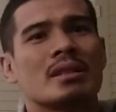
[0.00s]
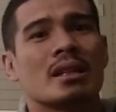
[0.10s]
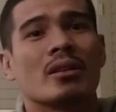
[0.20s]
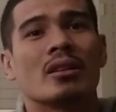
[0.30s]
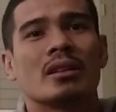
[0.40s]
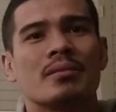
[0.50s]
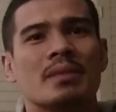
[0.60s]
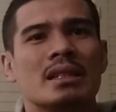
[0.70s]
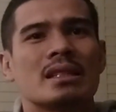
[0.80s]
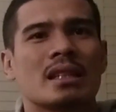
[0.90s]
It's a golden
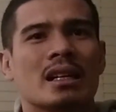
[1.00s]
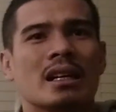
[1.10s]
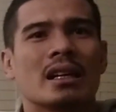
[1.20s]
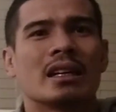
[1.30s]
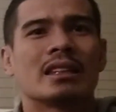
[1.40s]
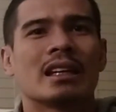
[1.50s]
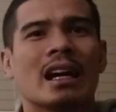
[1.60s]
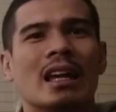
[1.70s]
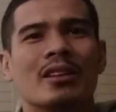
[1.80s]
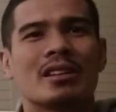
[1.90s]
piece.
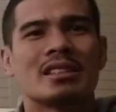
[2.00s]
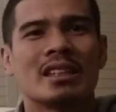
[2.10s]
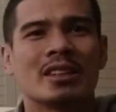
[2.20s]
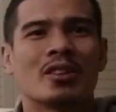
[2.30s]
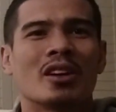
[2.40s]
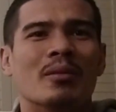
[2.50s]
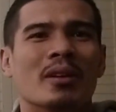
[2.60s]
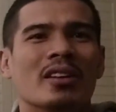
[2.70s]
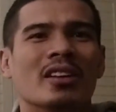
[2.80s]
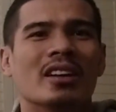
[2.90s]
Tagalog is gintong
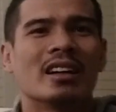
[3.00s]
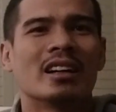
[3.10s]
kamao.